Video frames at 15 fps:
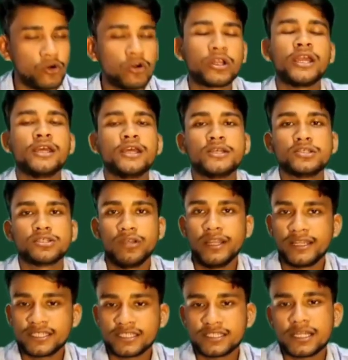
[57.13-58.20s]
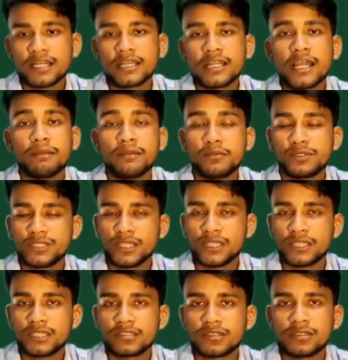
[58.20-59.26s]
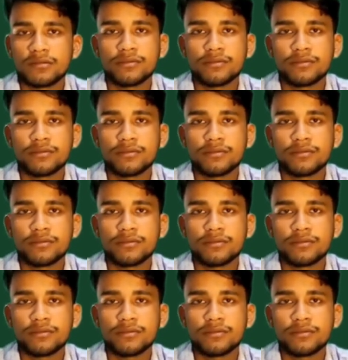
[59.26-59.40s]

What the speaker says: Okay, so let's start. And before starting this